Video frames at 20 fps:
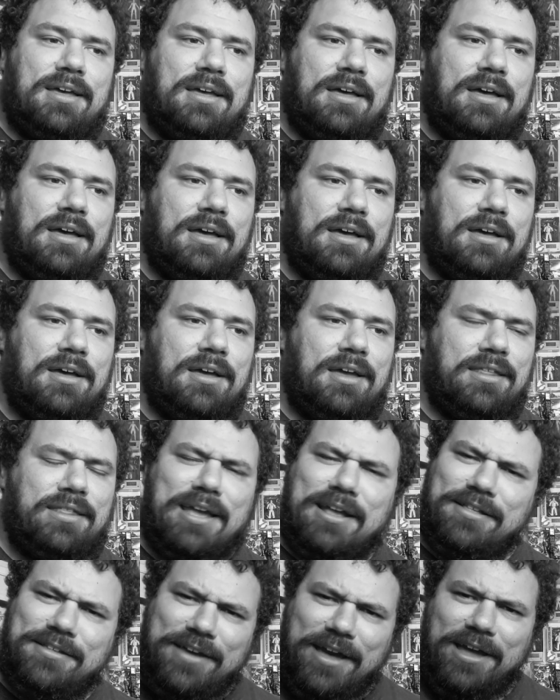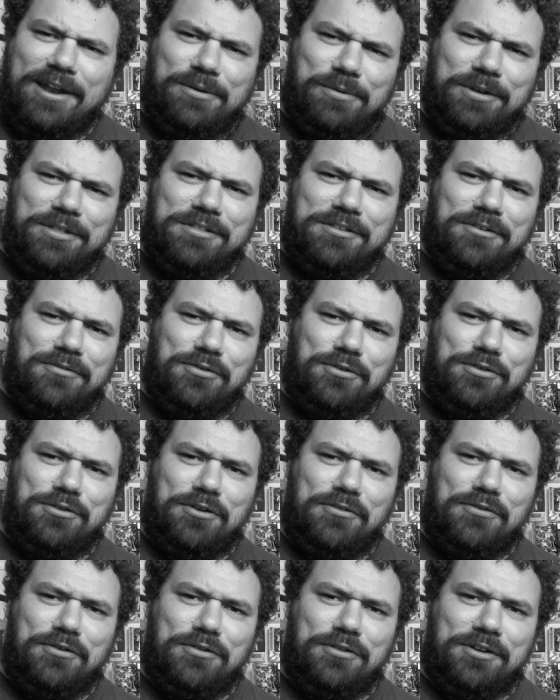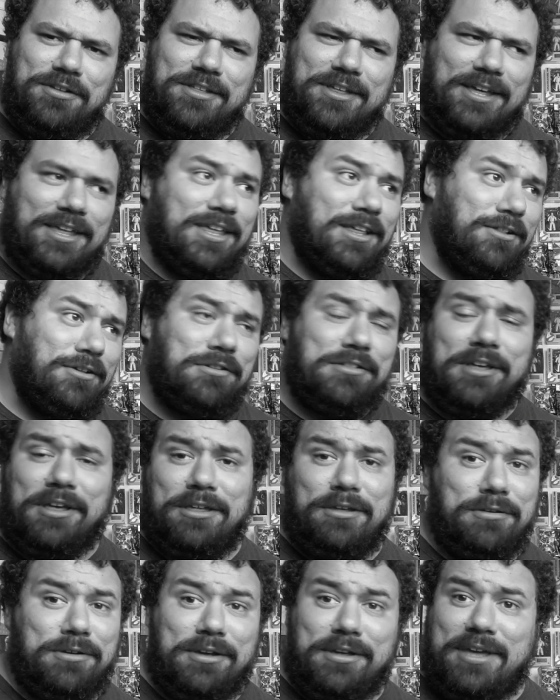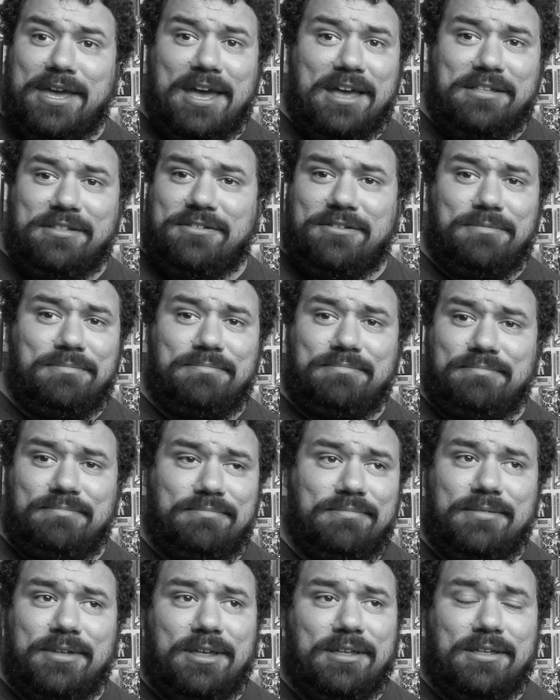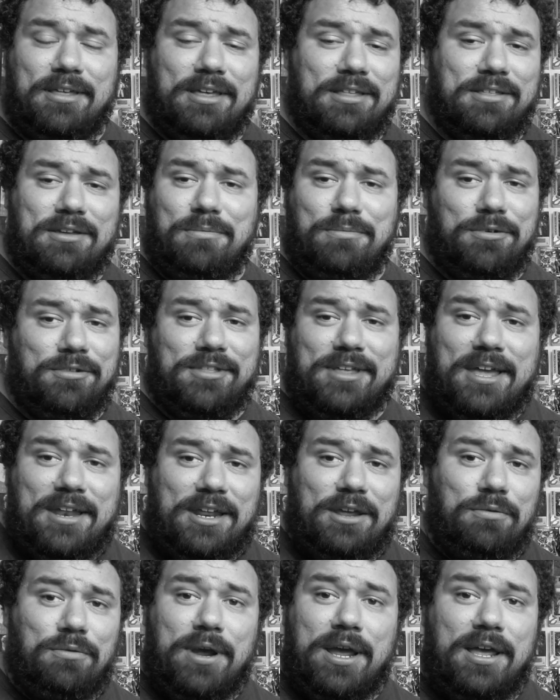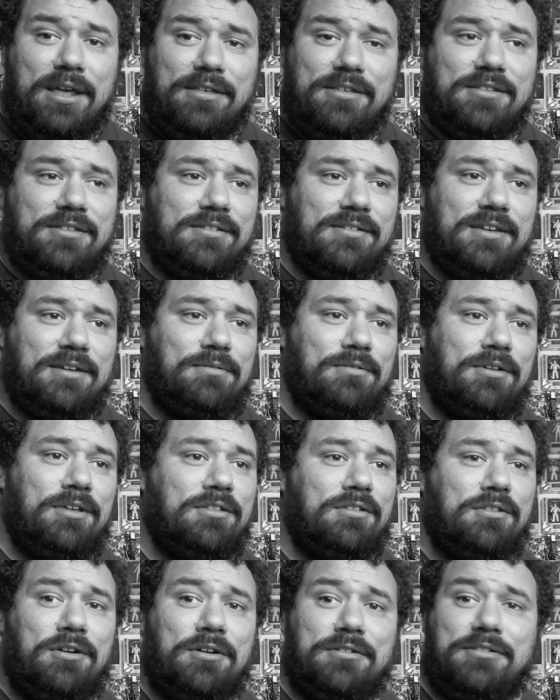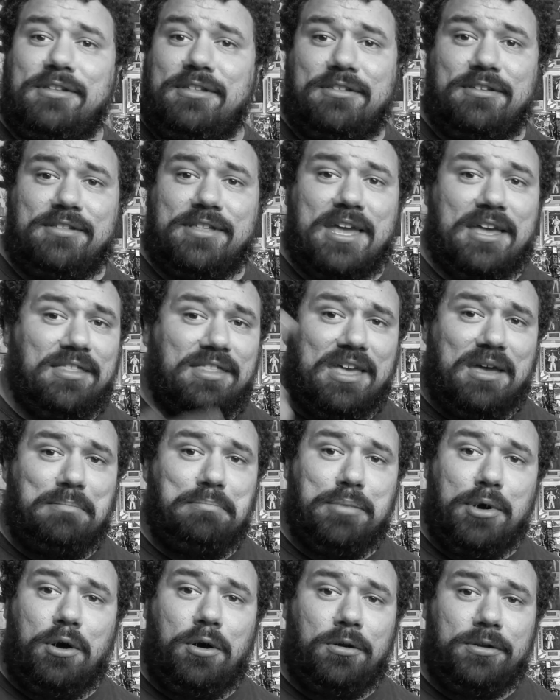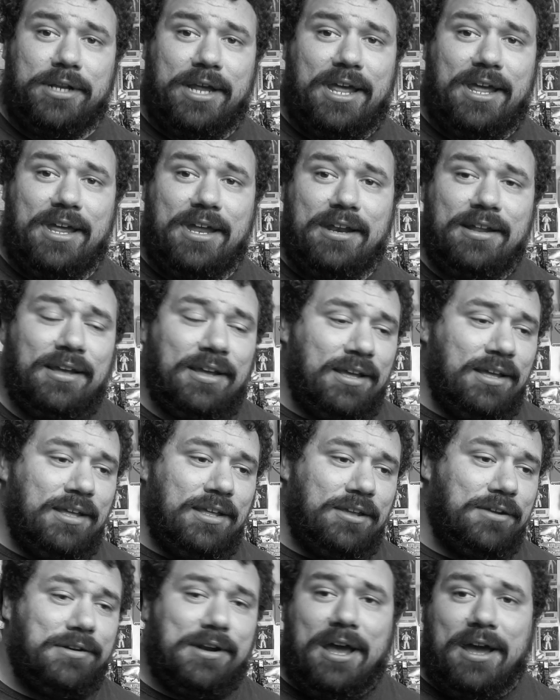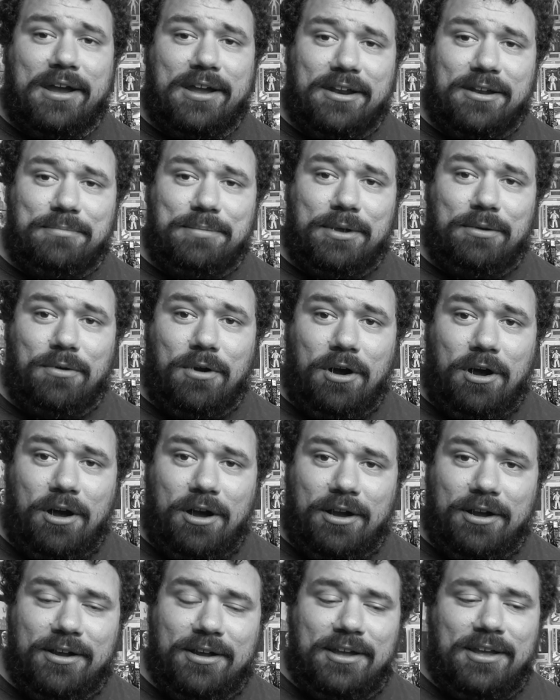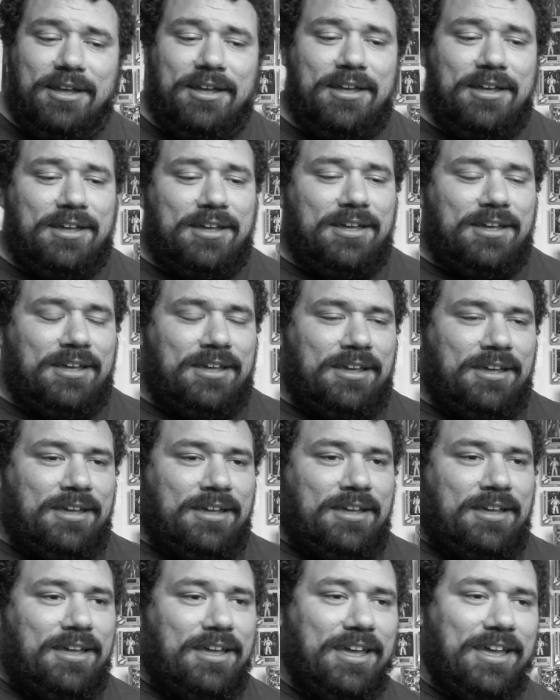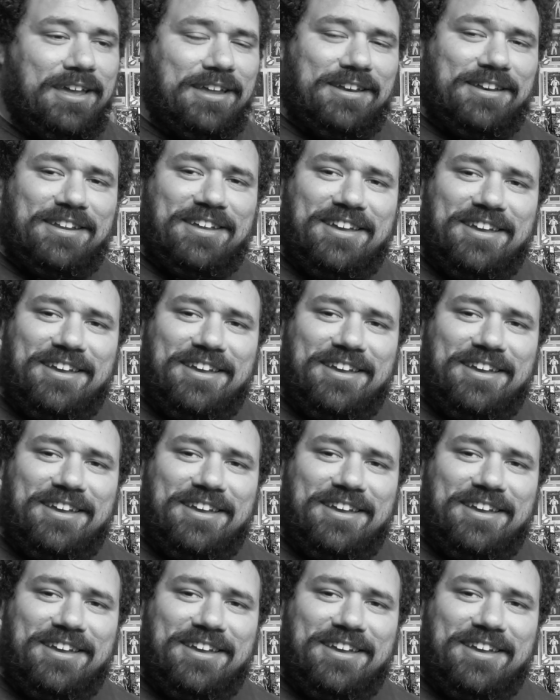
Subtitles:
And that's kind of what Silver Surfer looks like. He looks like you could cast him as almost any race. As long as it just had that bald head, you're not going to be wrong. And